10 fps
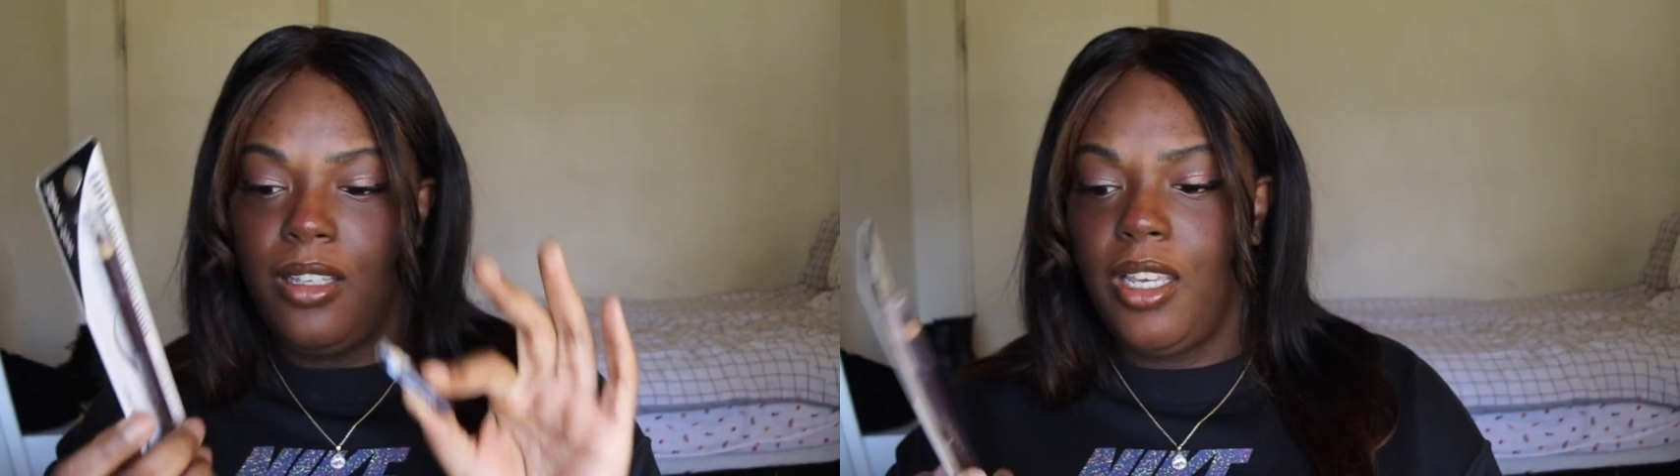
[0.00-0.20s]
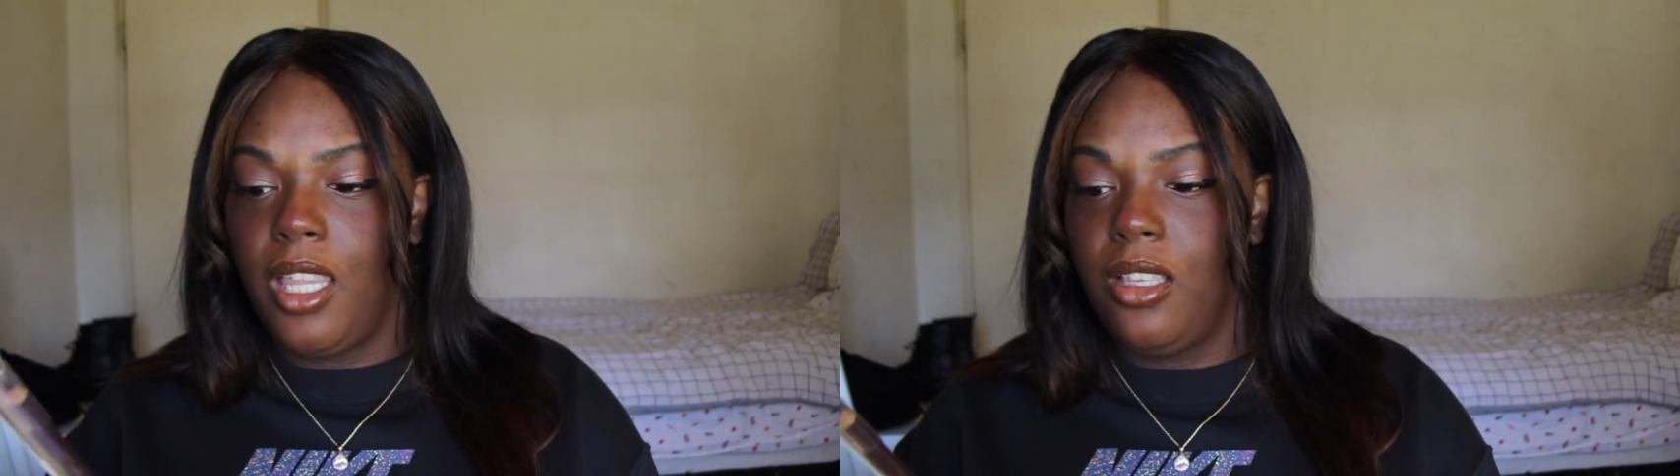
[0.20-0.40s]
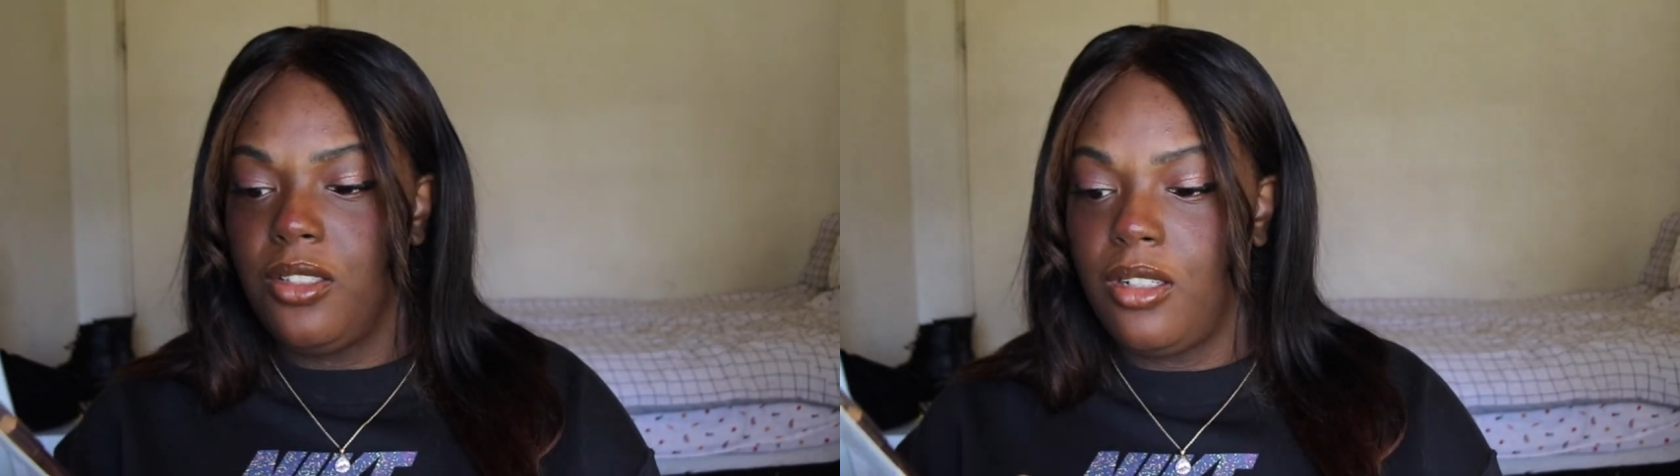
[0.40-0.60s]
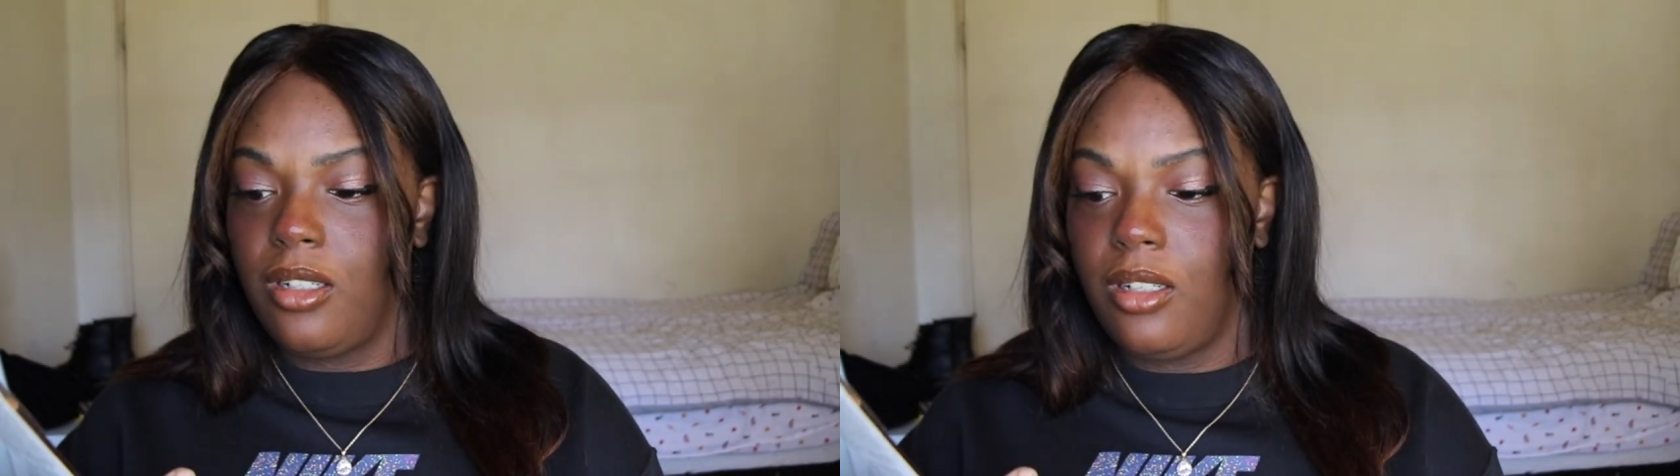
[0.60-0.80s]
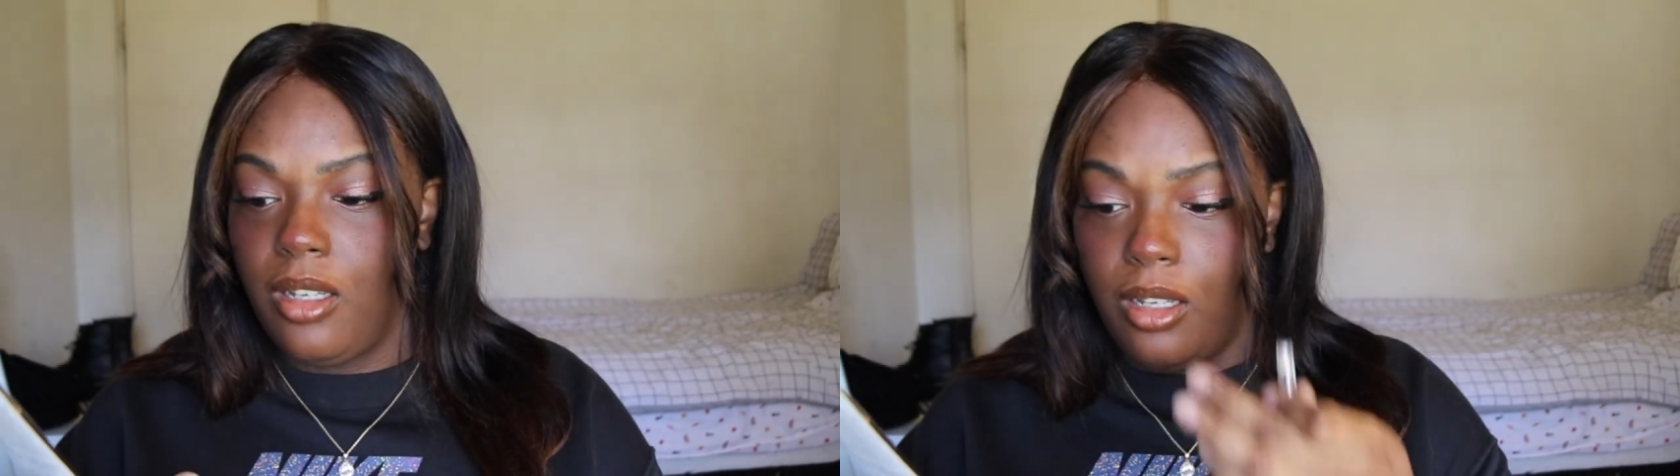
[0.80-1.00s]
yeah, these
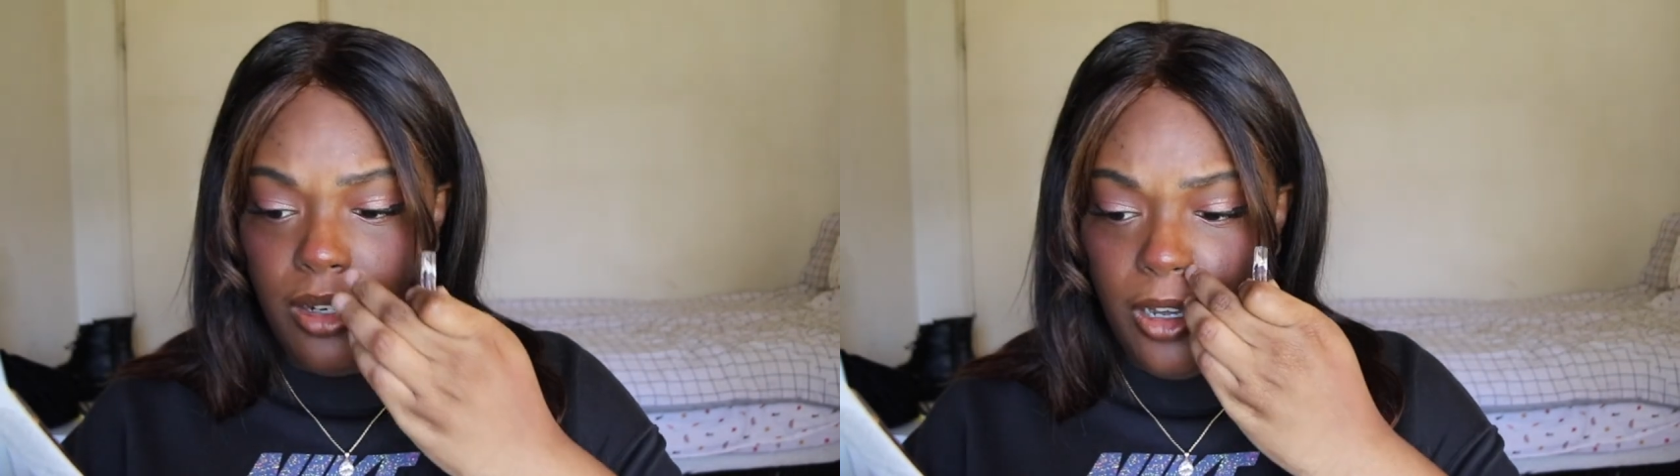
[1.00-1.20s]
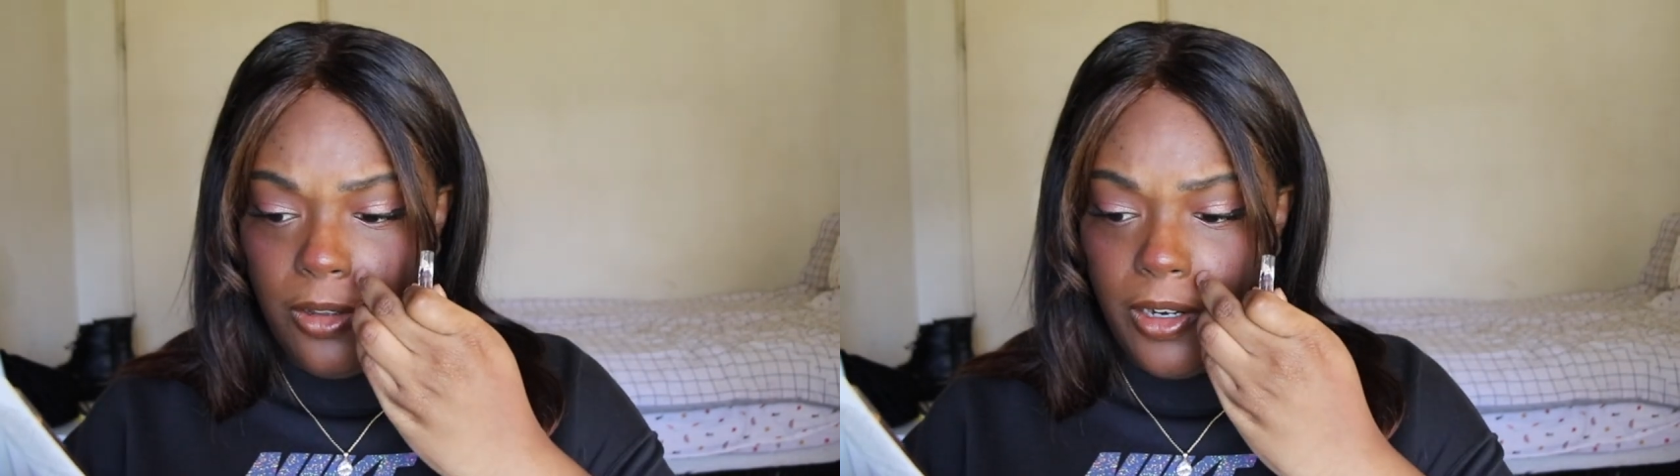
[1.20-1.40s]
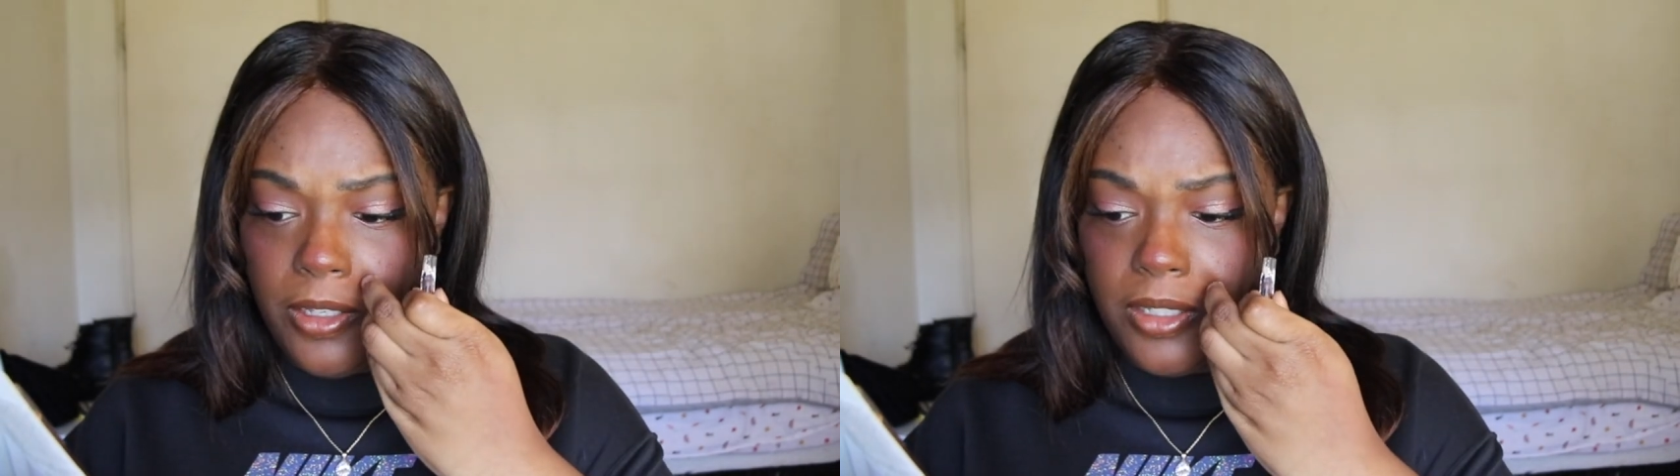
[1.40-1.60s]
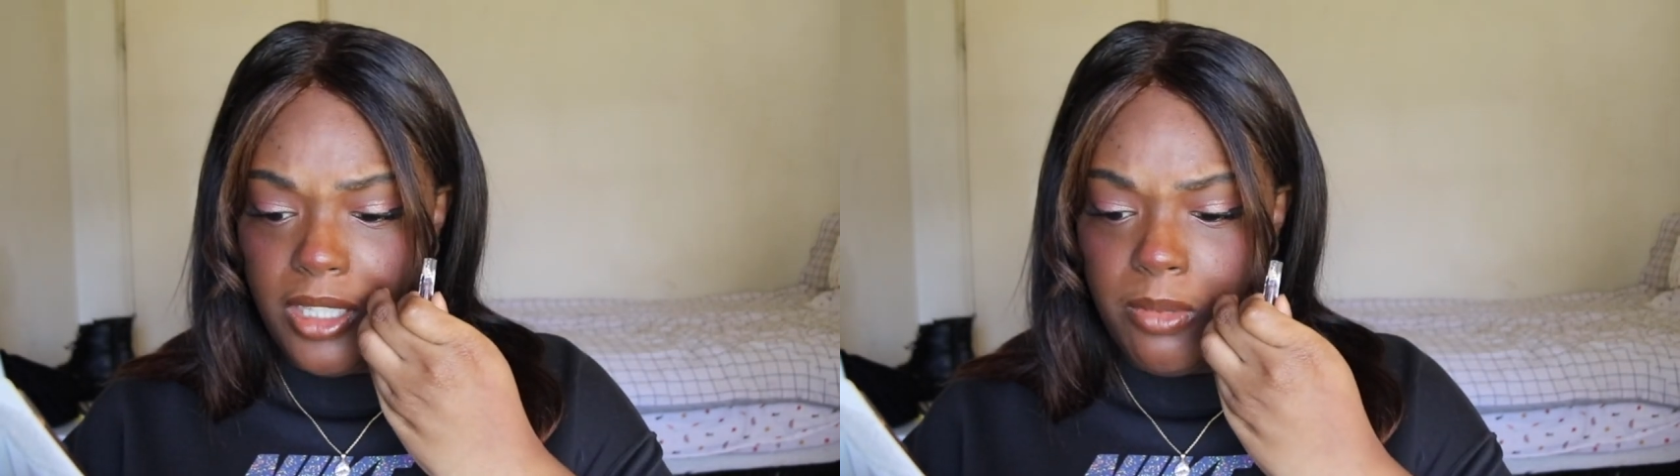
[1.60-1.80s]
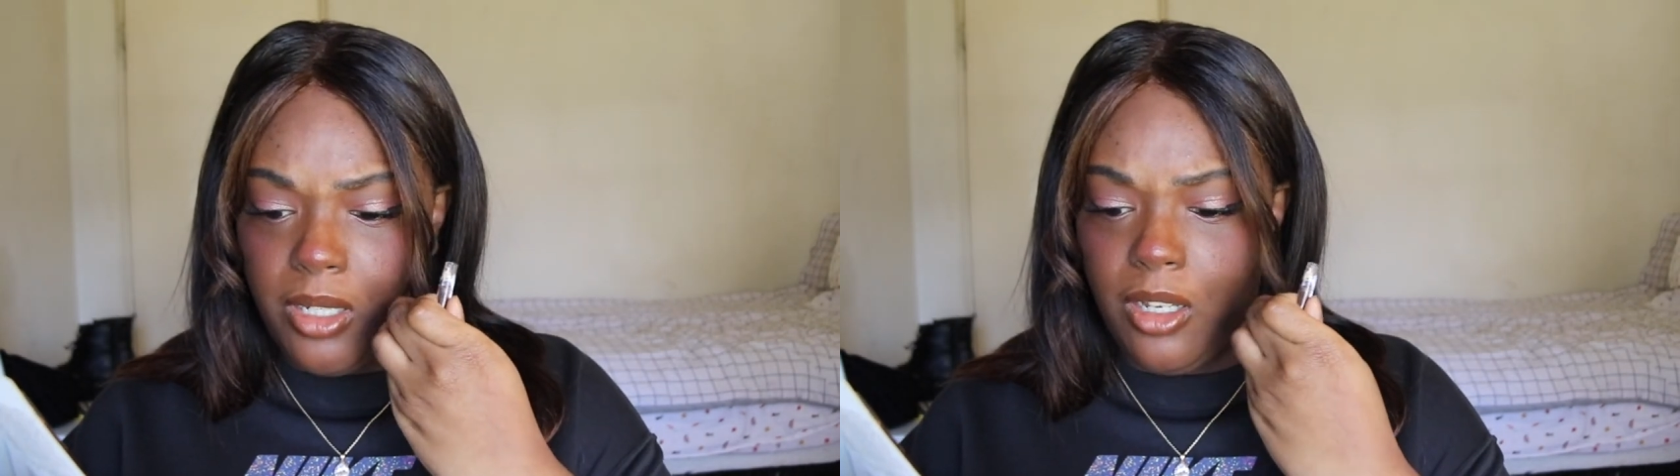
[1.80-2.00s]
are a dollar. I used to
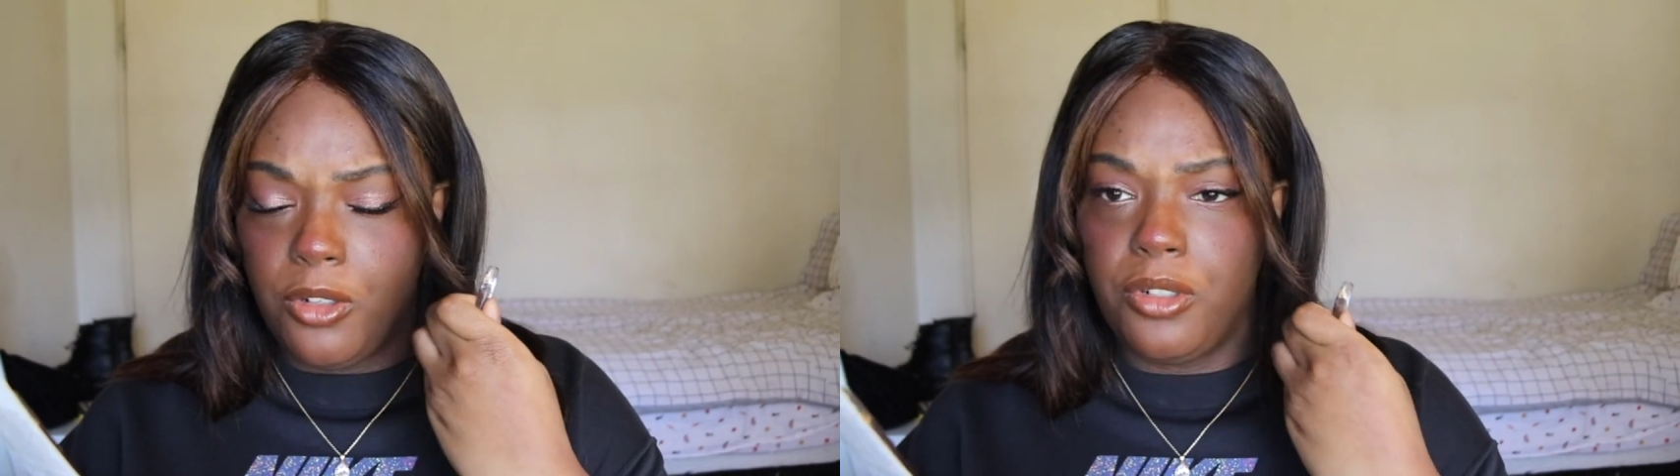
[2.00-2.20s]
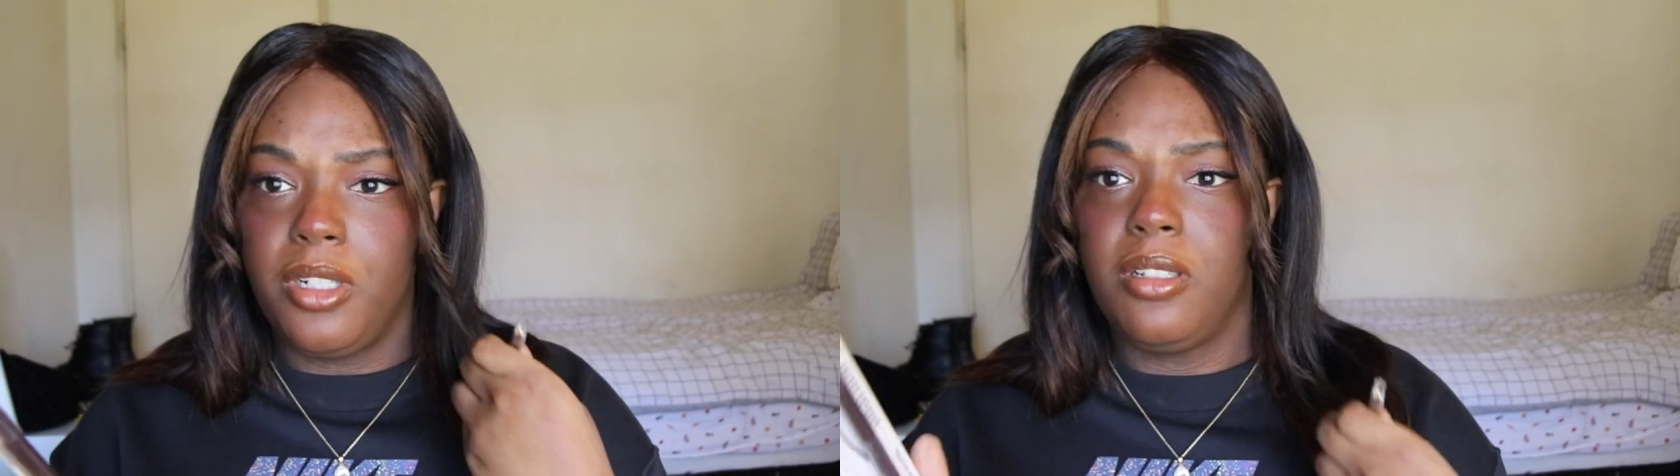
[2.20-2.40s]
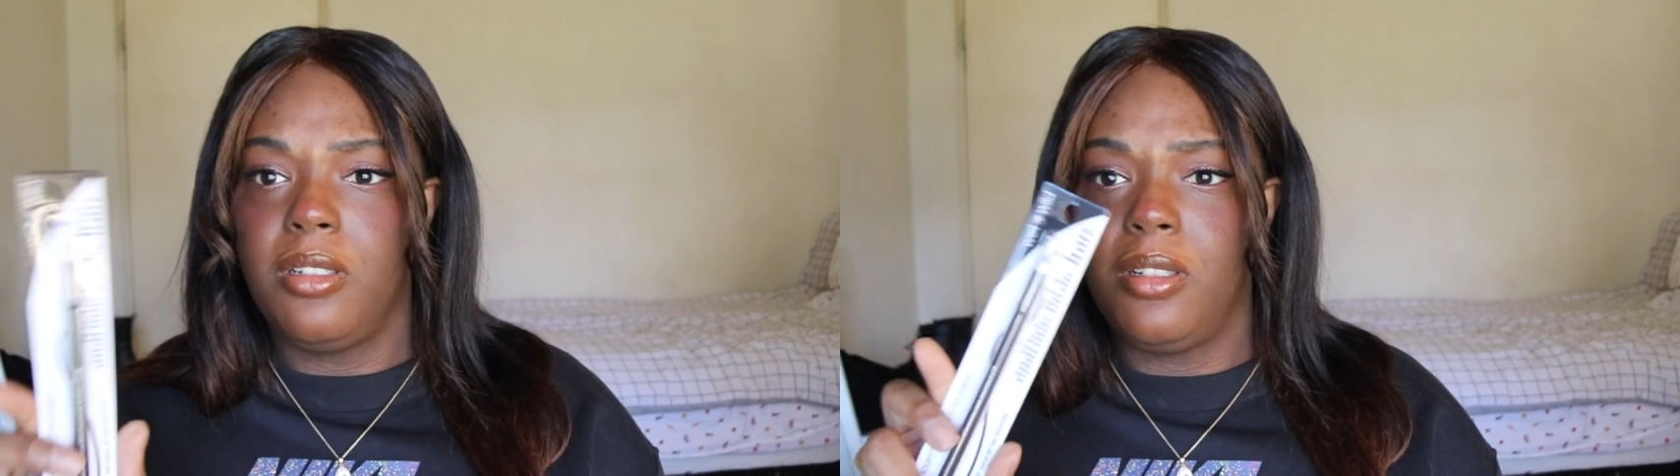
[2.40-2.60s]
get them at Dollar Tree.